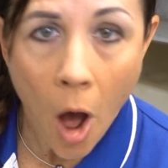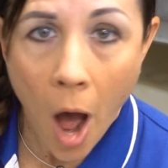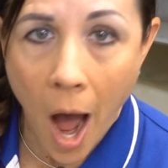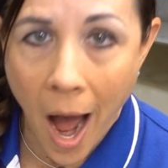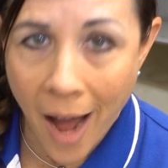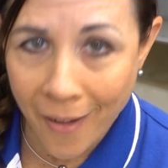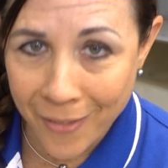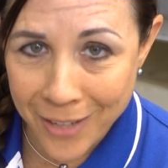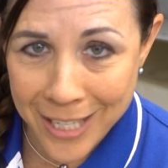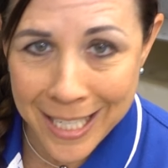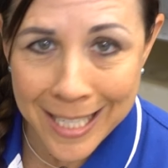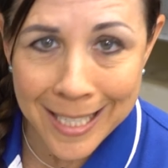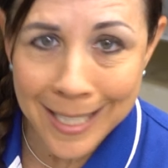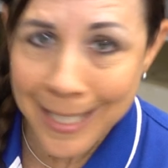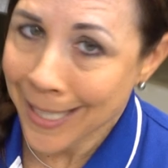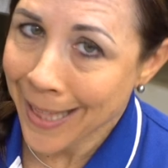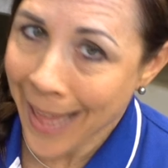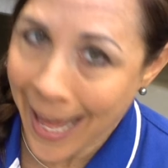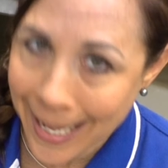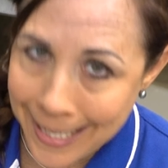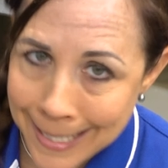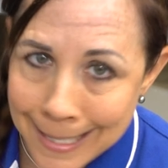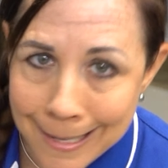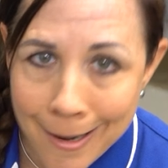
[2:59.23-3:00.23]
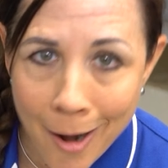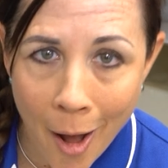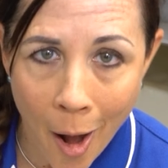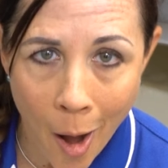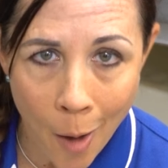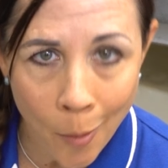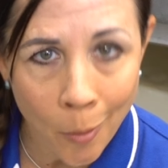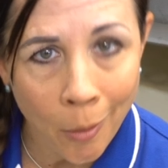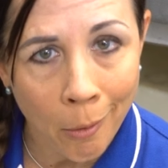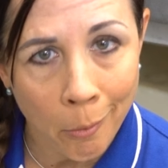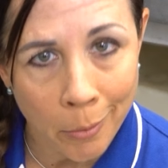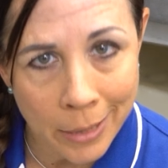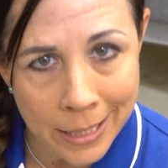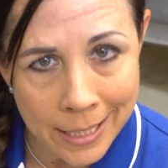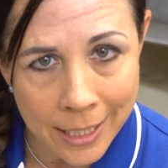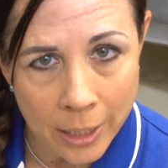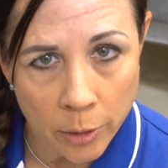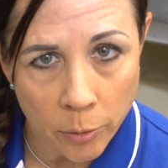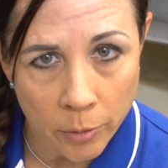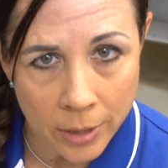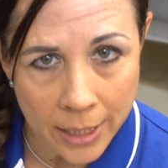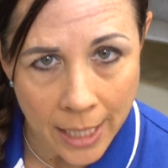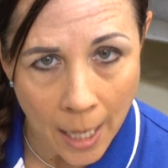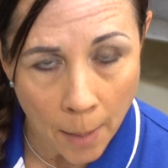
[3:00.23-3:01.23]
Obviously, that's not what we
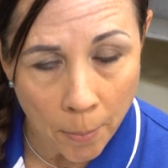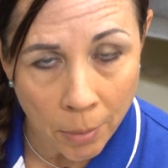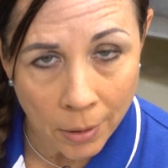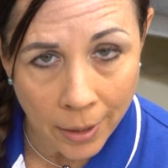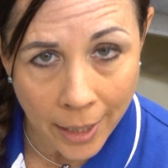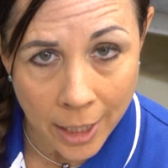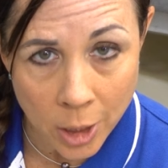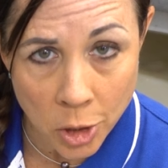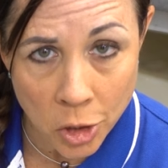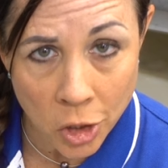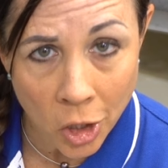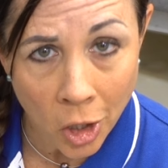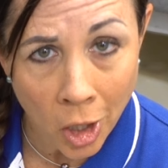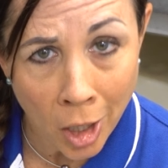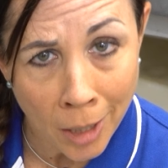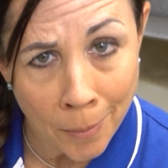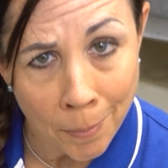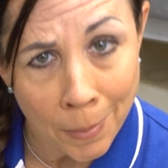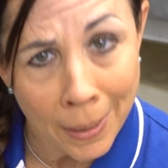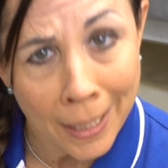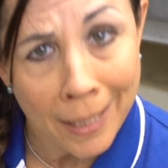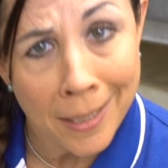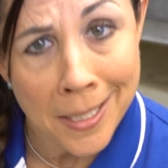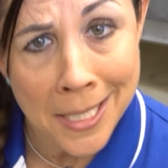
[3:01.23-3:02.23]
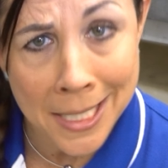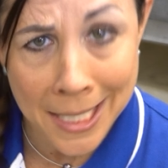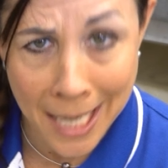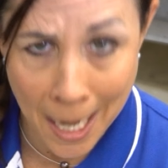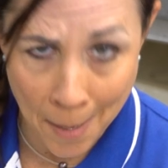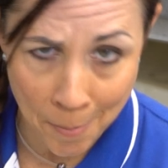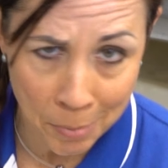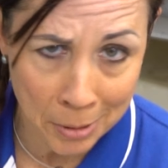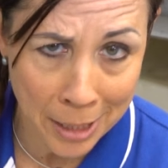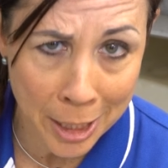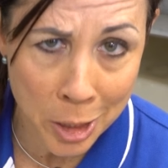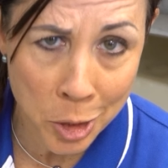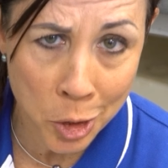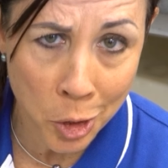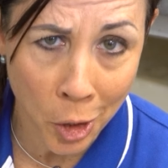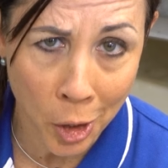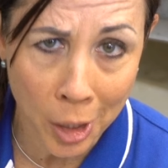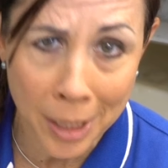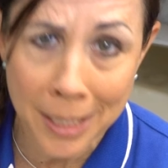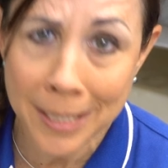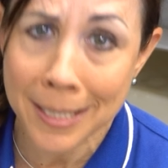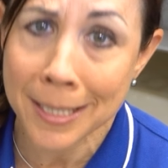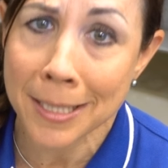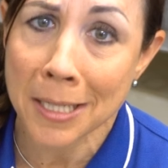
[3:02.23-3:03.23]
see with the epaulet shark because the epaulet
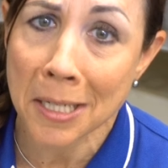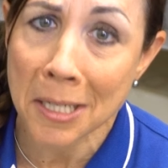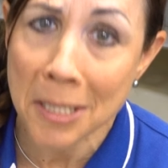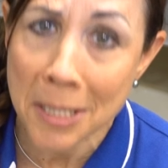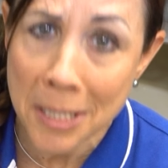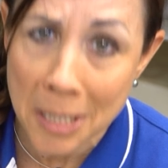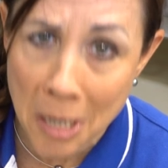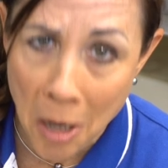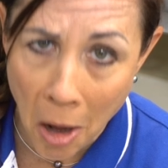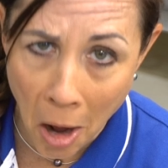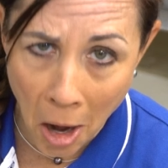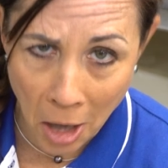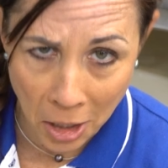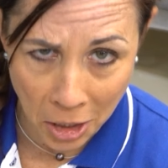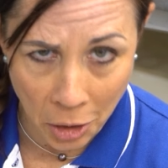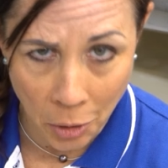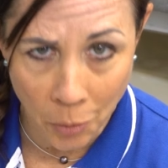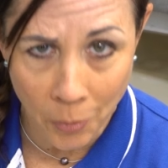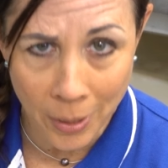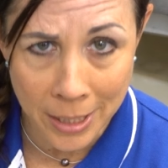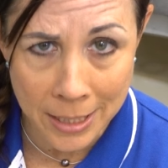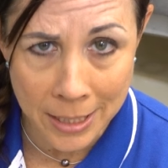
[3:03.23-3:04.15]
shark does not go